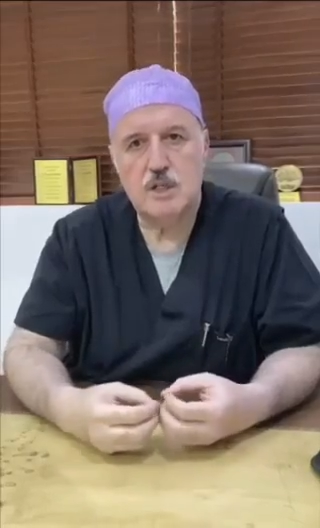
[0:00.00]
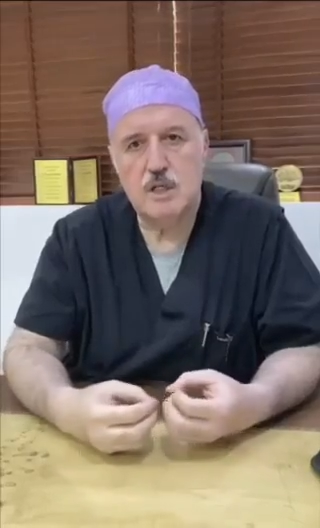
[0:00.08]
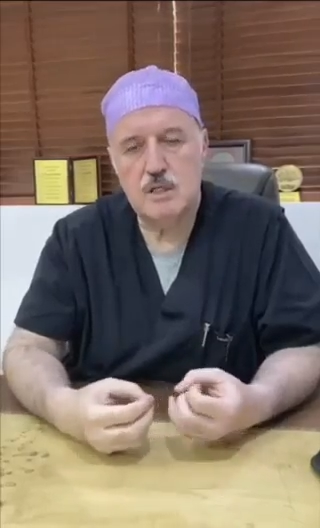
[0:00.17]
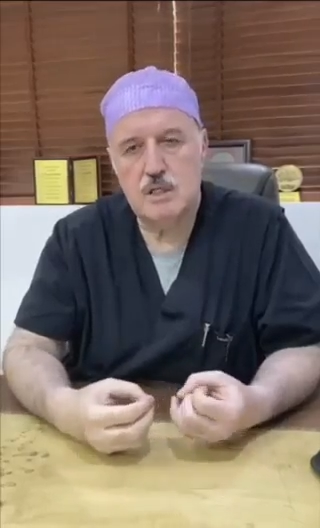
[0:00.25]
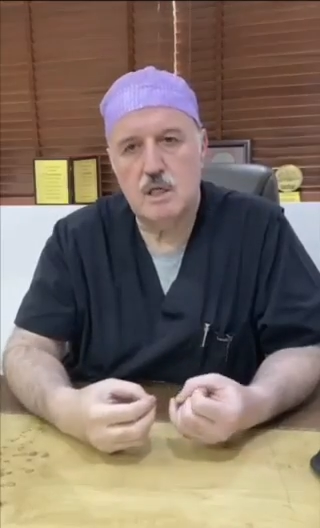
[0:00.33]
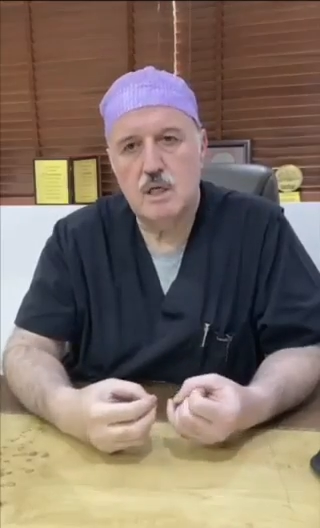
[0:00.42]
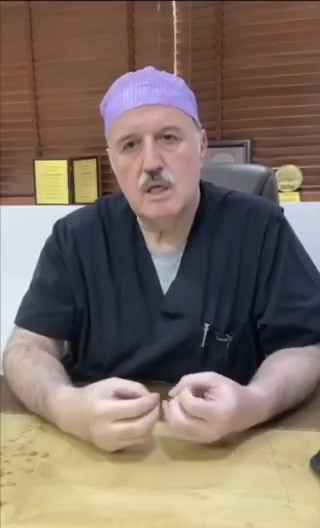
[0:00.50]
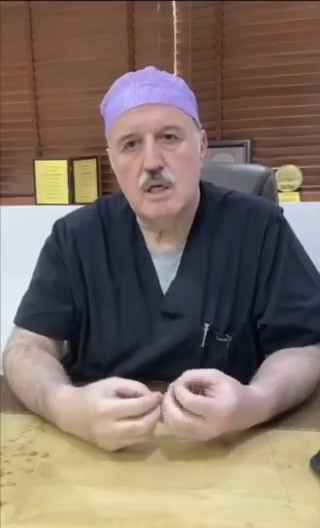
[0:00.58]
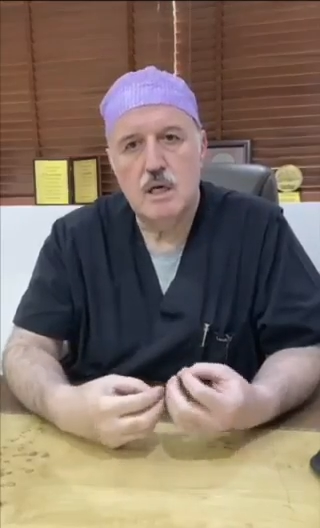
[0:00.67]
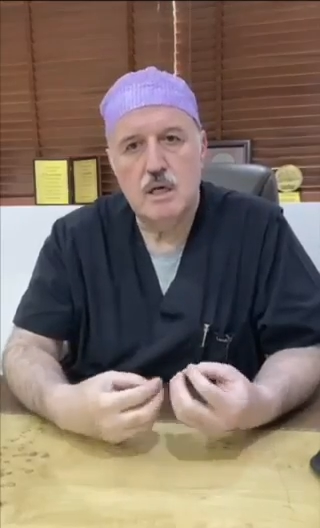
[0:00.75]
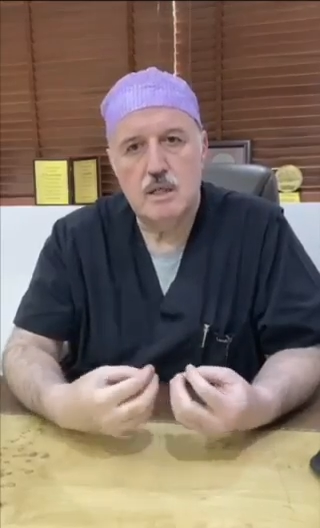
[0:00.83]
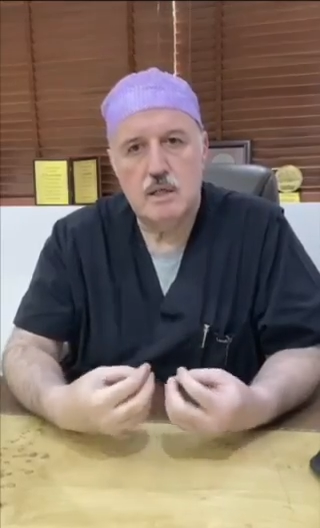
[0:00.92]

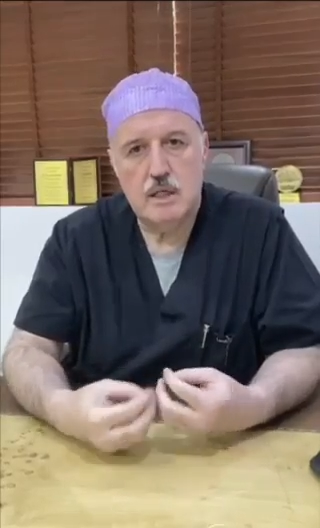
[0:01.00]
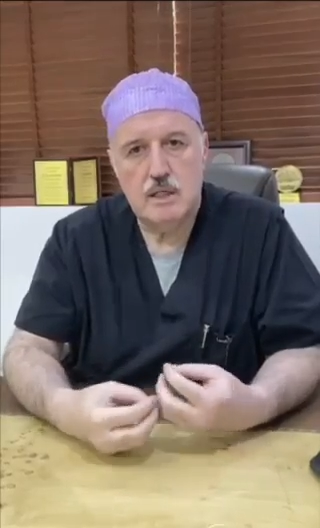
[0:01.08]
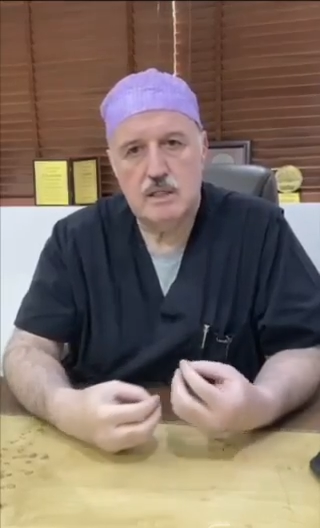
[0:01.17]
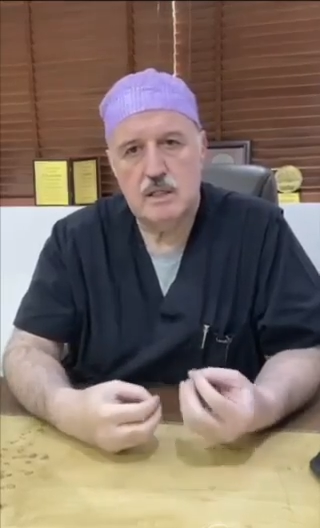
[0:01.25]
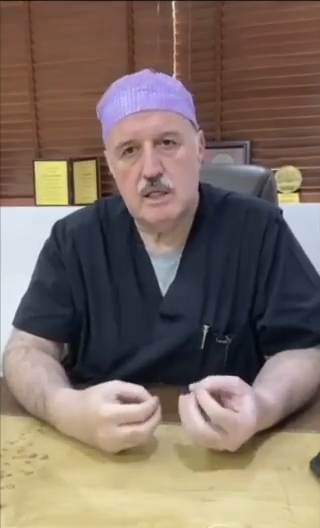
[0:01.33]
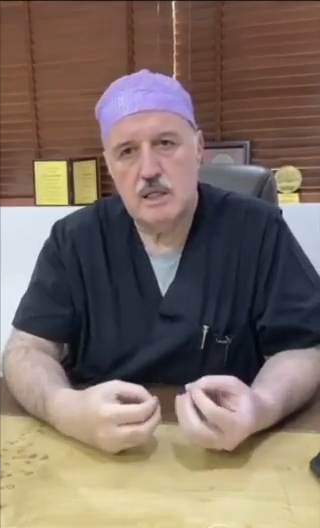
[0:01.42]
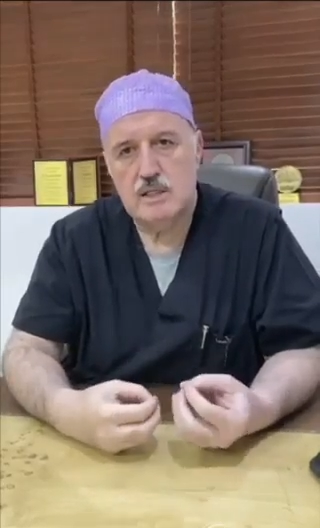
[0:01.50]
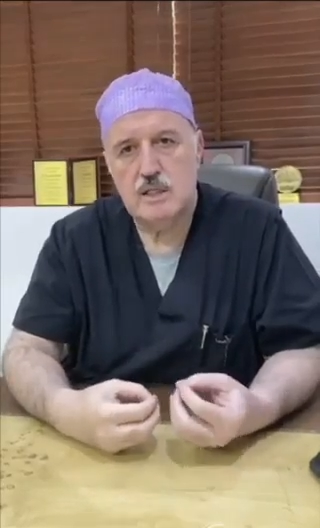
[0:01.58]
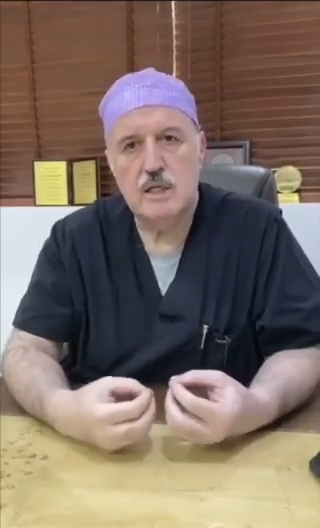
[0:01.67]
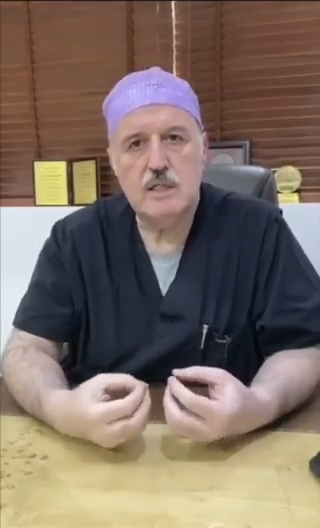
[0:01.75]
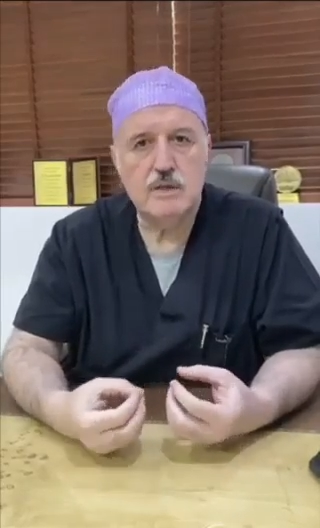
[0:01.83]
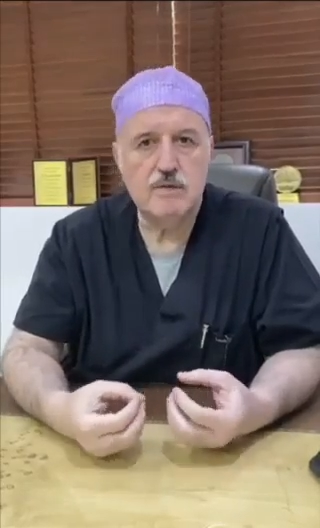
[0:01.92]
is
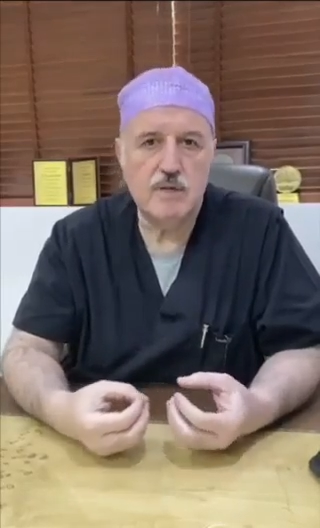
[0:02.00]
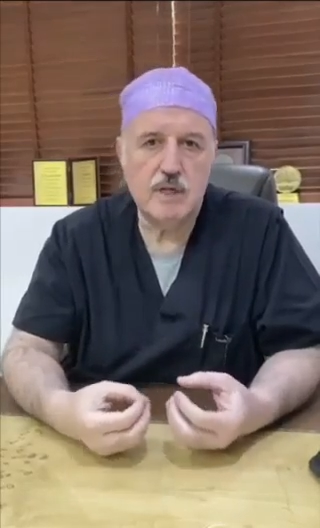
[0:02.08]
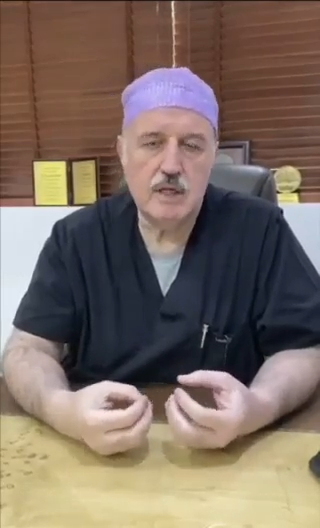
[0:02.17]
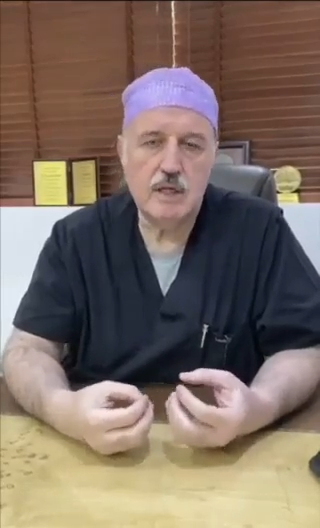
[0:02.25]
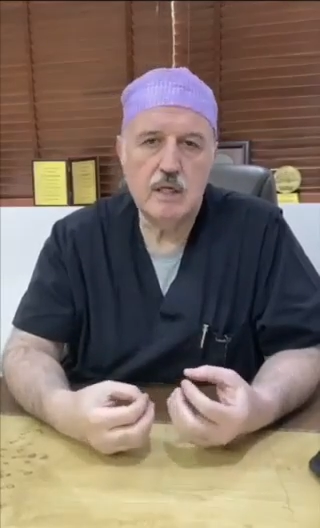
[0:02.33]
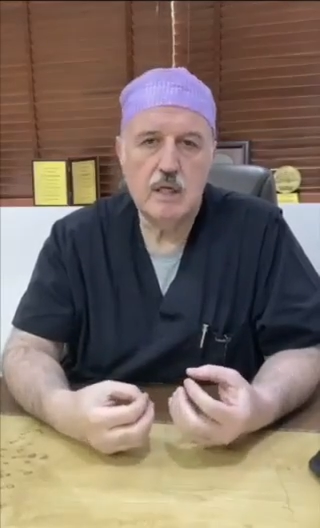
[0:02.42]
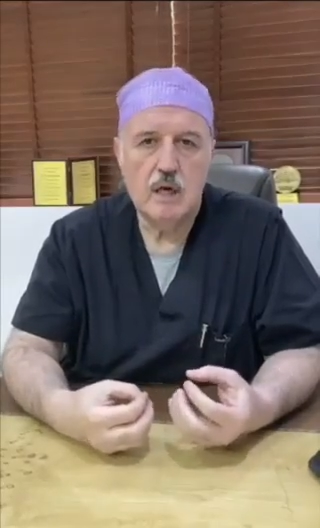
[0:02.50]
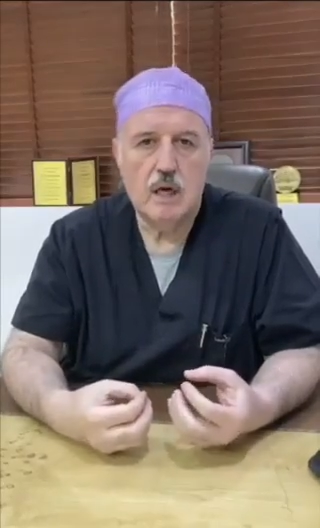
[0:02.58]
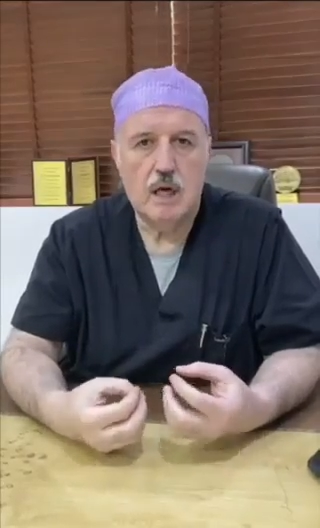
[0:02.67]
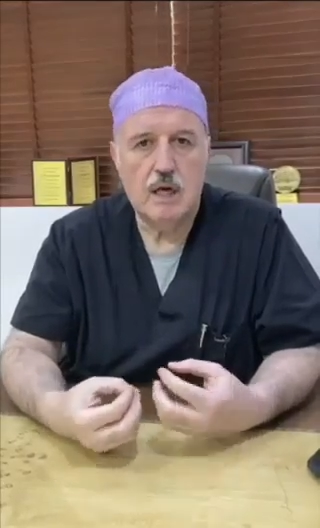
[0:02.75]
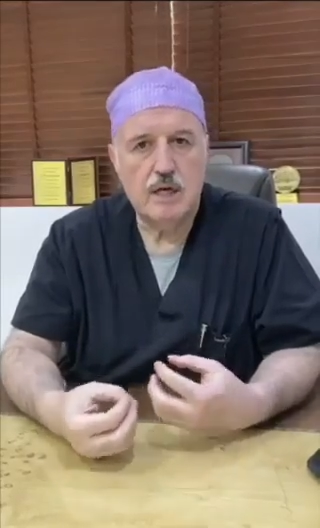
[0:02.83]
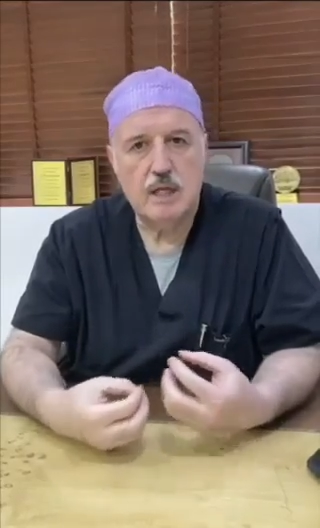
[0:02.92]
relatively
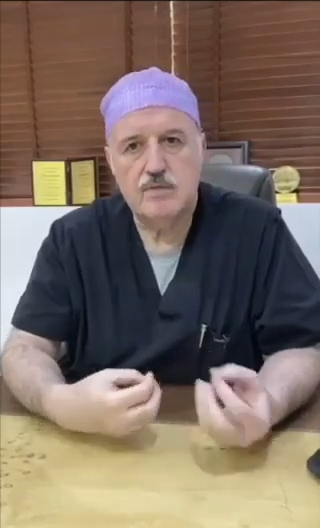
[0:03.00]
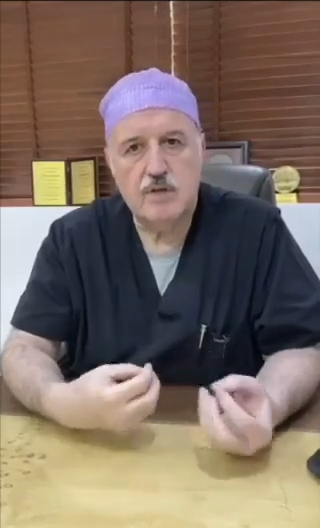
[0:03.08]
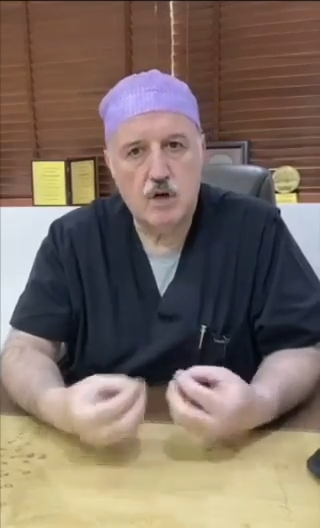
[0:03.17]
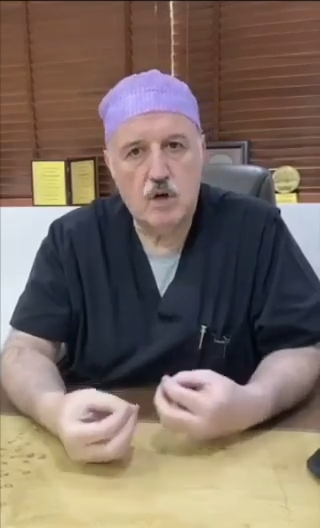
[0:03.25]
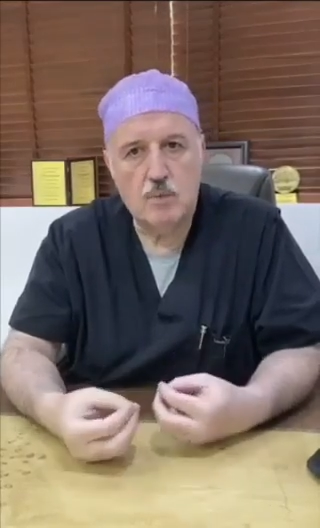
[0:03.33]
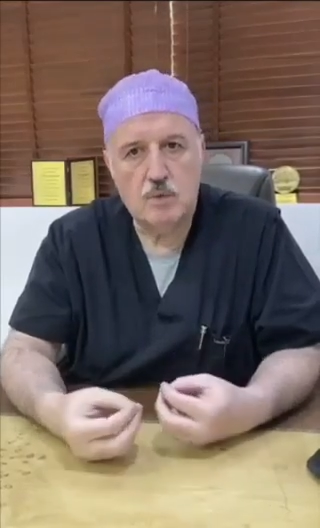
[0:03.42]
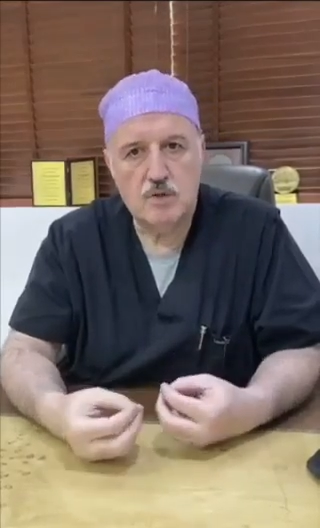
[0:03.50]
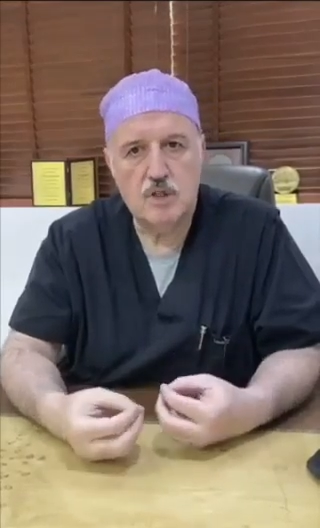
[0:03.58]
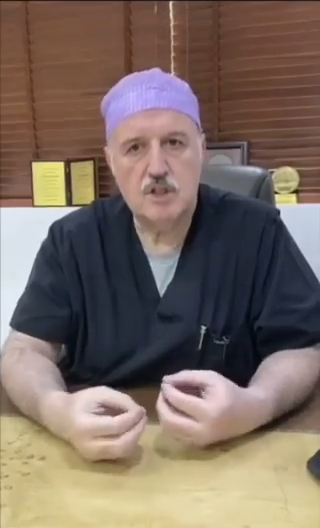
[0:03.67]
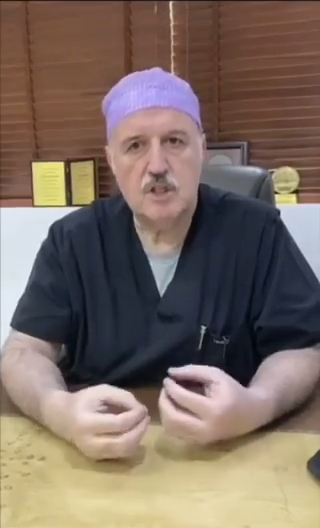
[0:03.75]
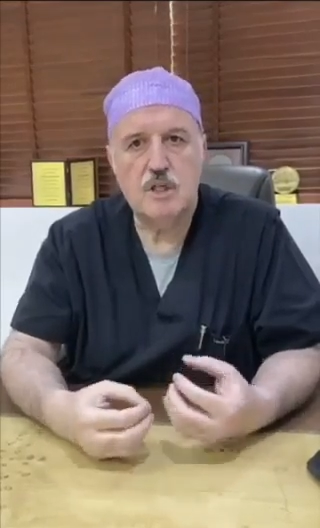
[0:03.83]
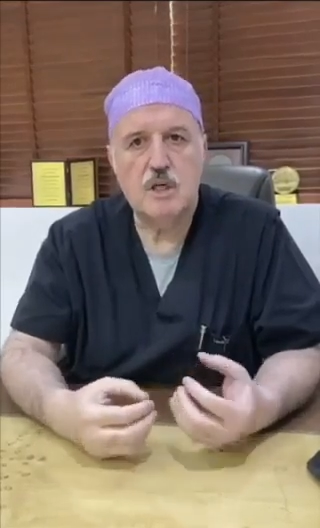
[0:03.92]
not very long
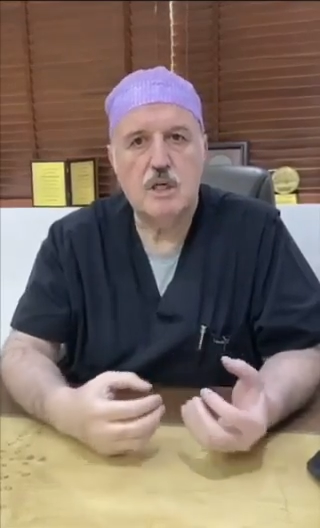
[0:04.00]
procedure.